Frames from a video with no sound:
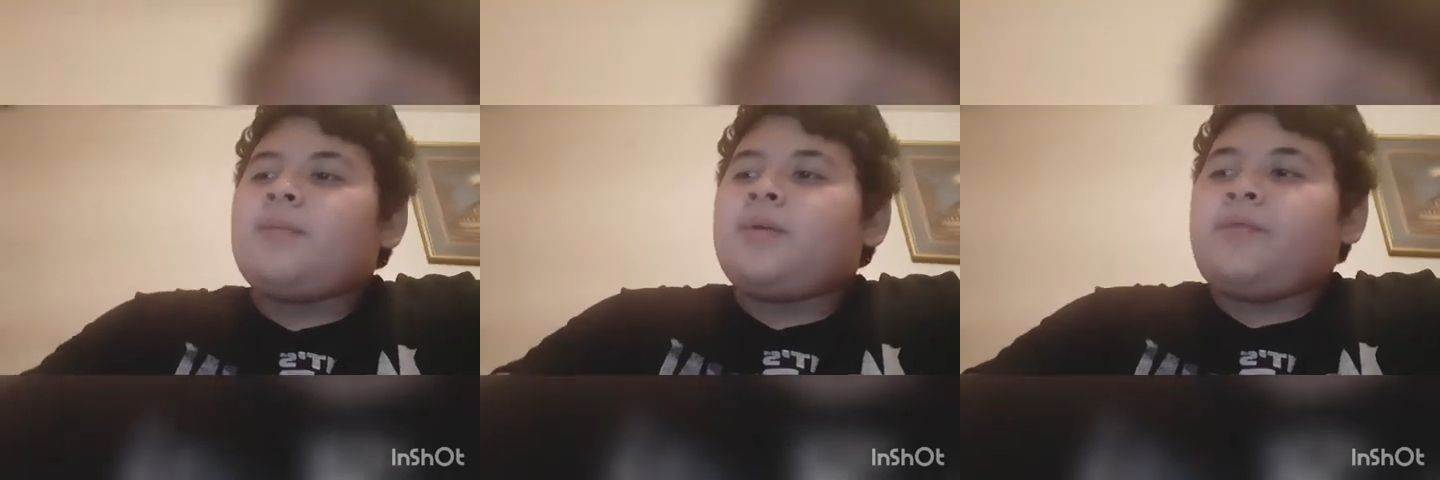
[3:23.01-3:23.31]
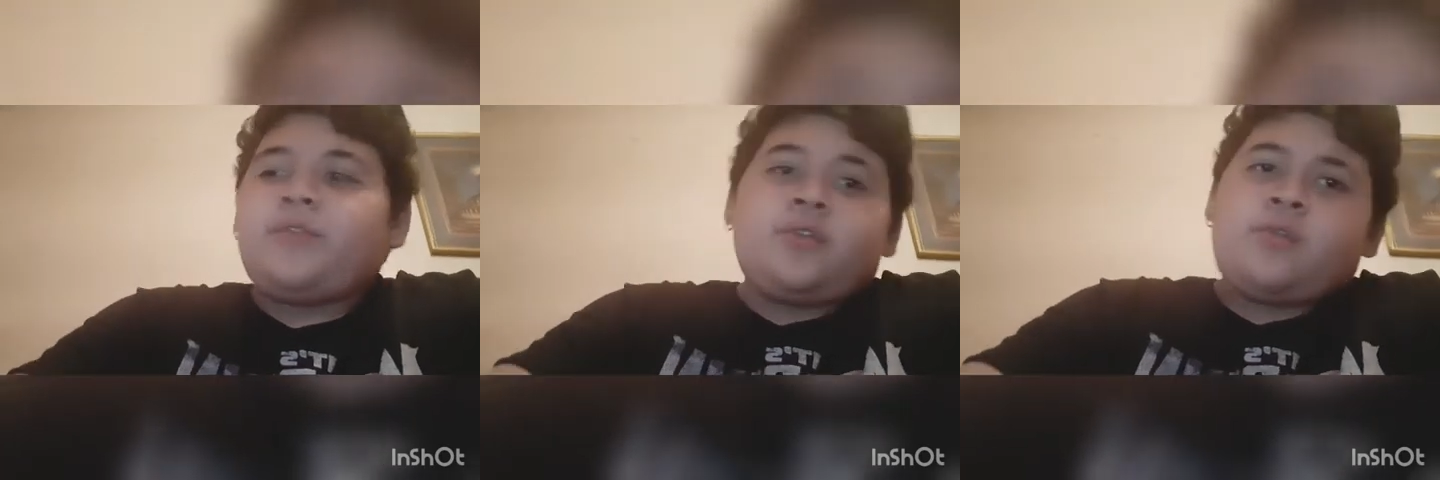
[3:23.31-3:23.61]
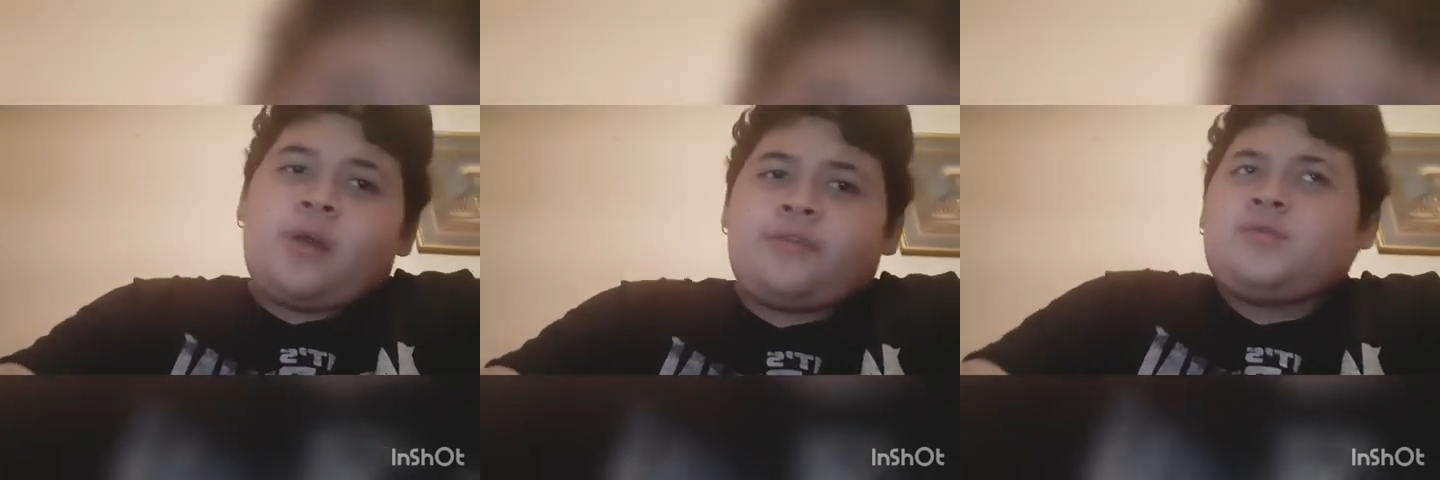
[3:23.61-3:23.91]
If you don't
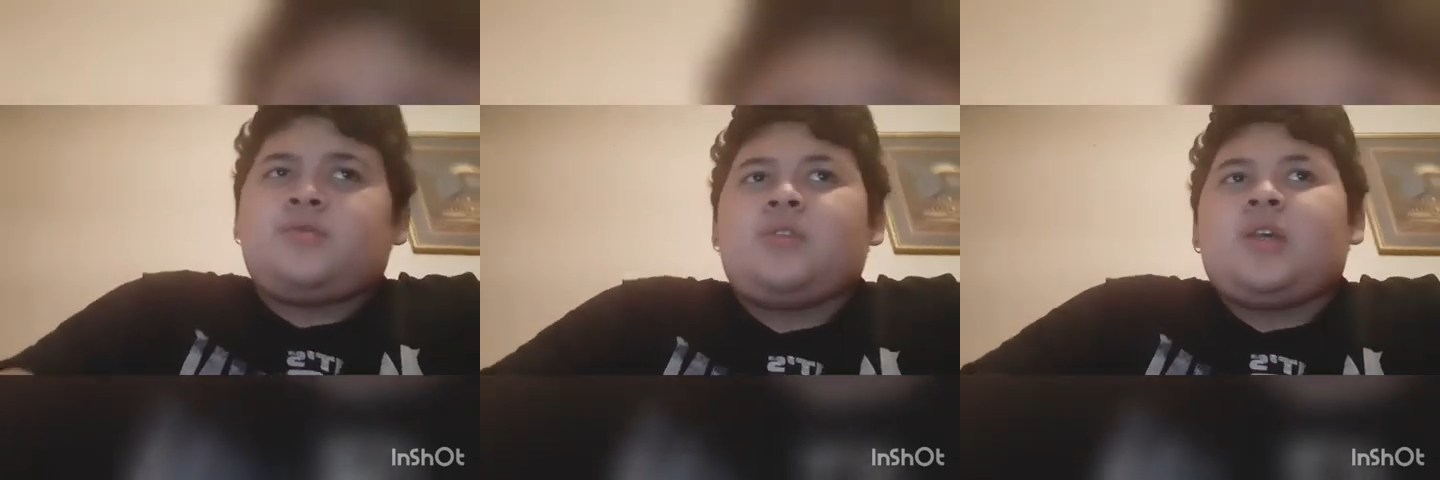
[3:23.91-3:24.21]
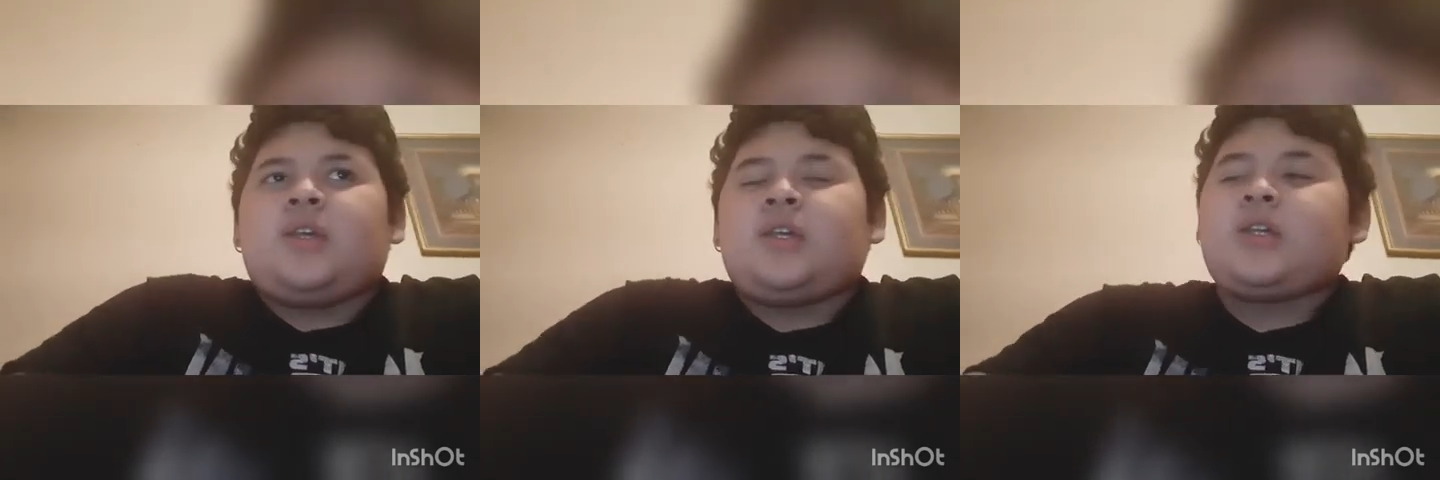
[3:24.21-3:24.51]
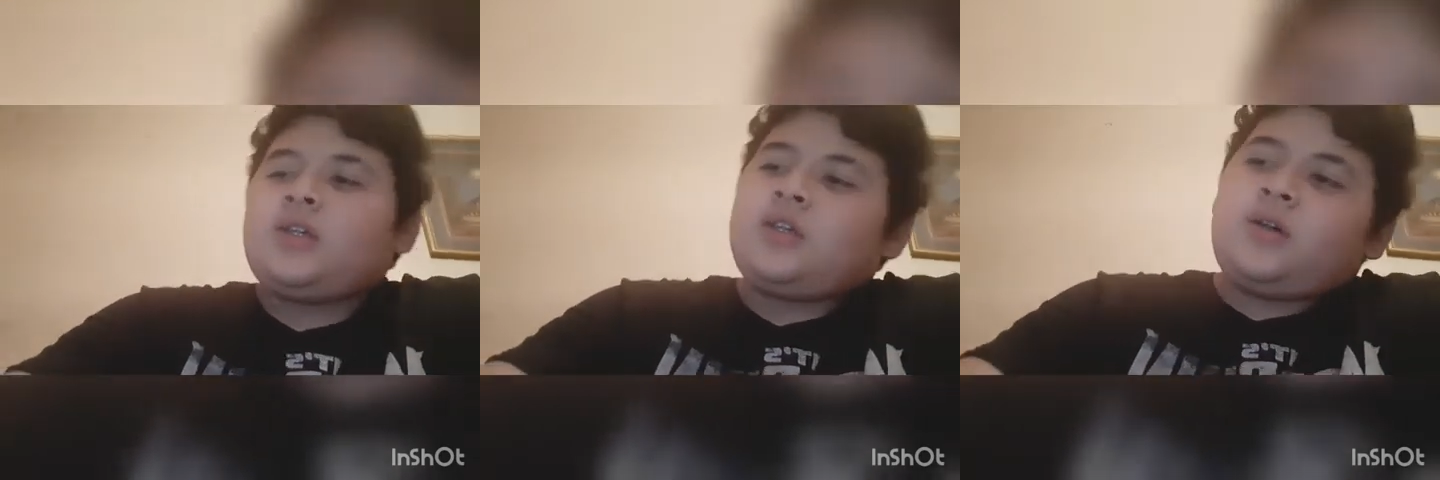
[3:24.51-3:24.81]
have to, like,
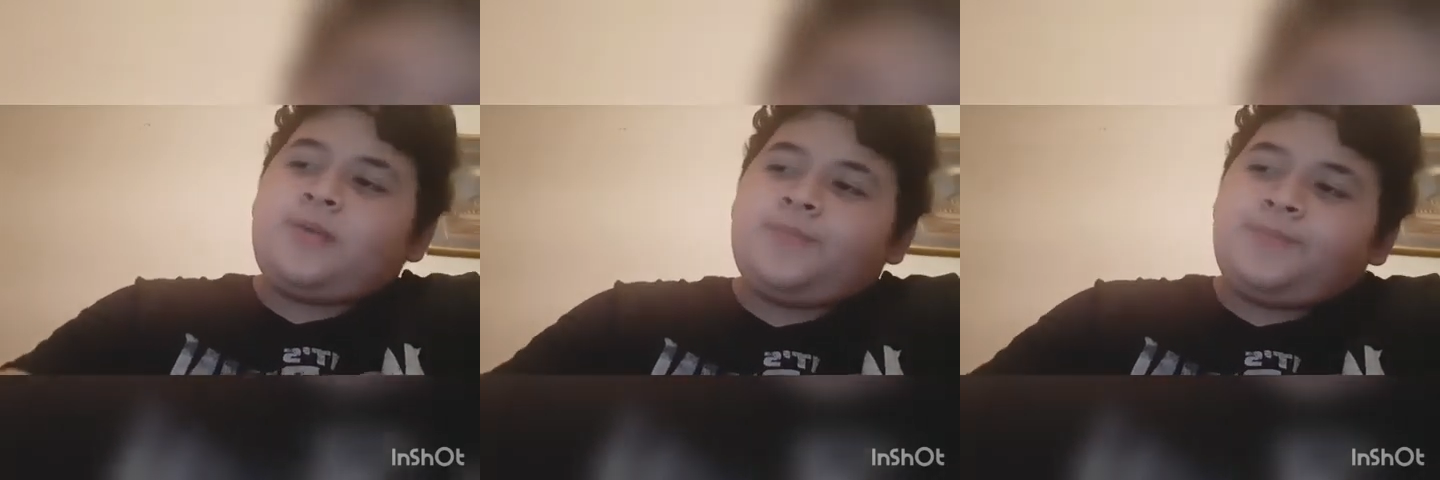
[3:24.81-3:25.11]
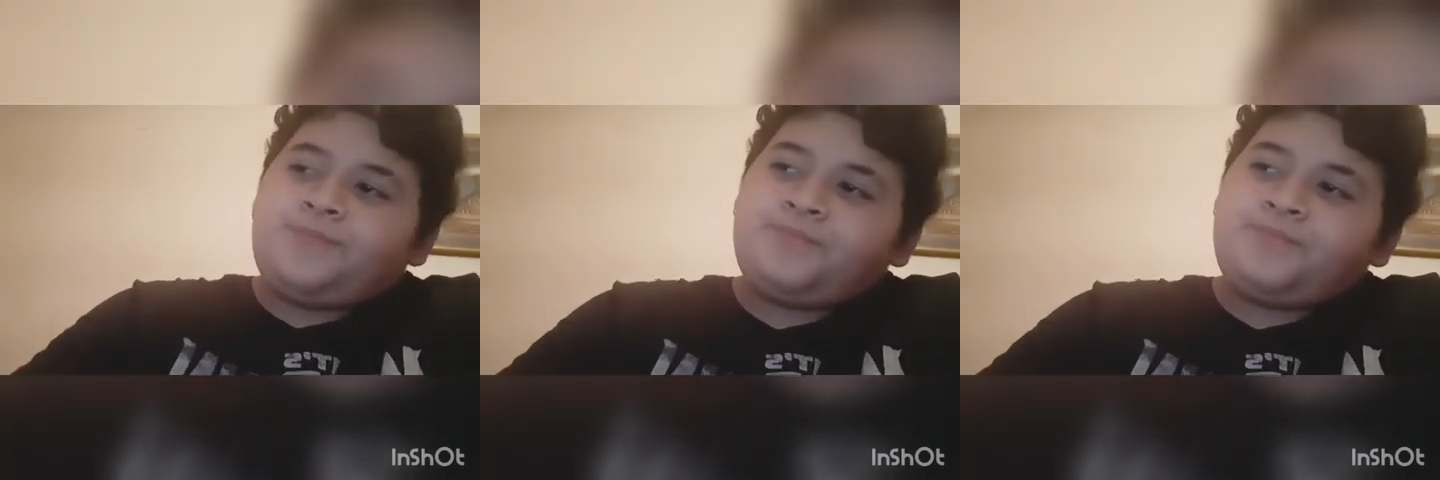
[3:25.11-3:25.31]
um